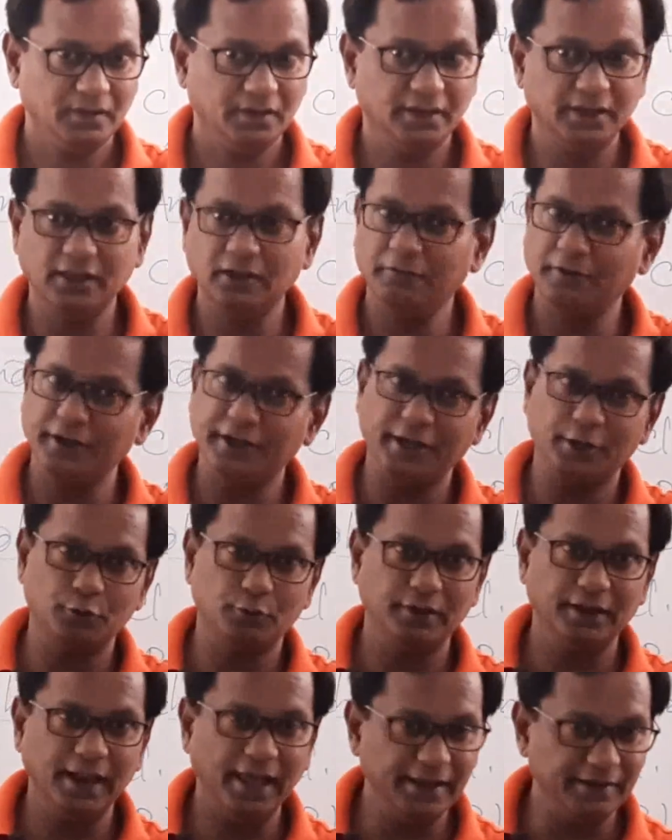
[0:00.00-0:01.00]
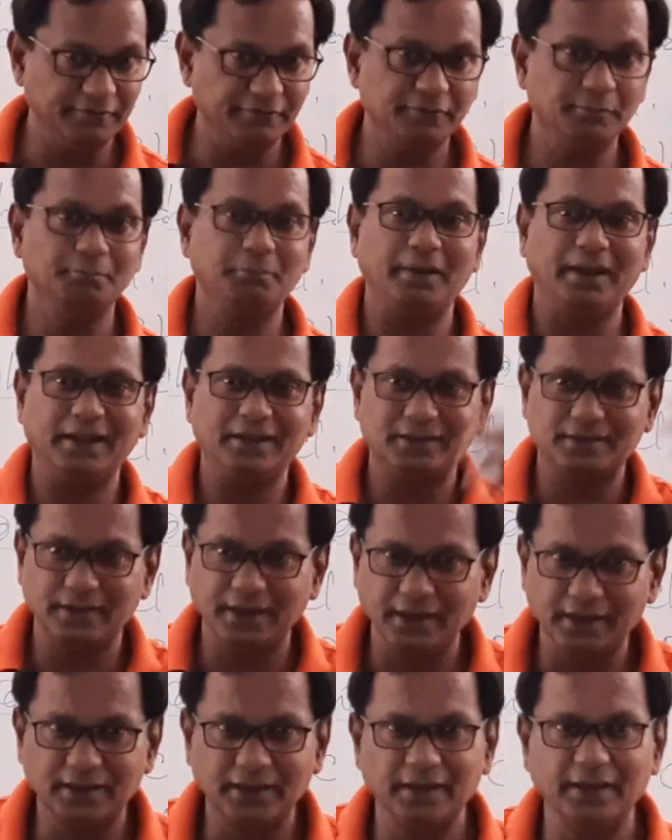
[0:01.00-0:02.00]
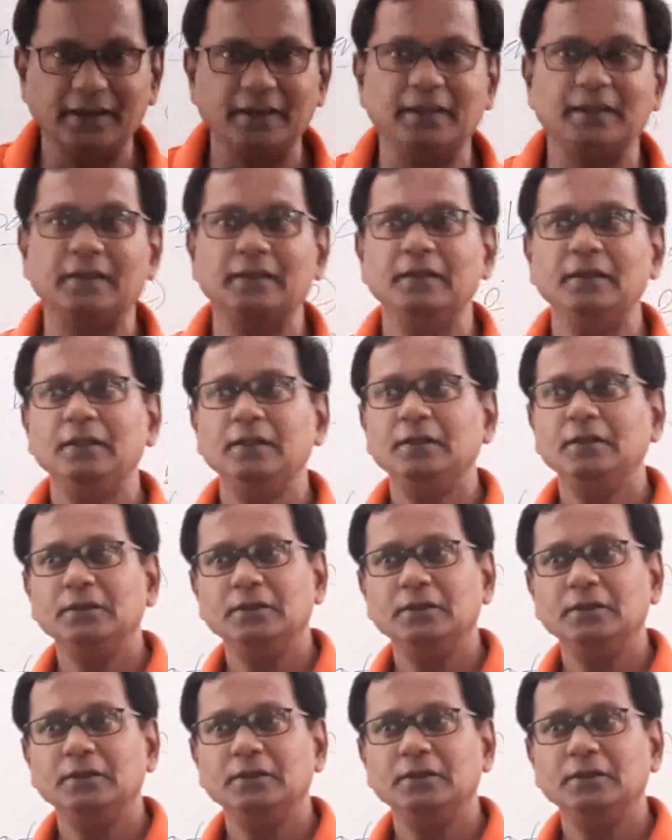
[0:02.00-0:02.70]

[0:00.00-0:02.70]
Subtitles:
in our day-to-day life: breathtaking,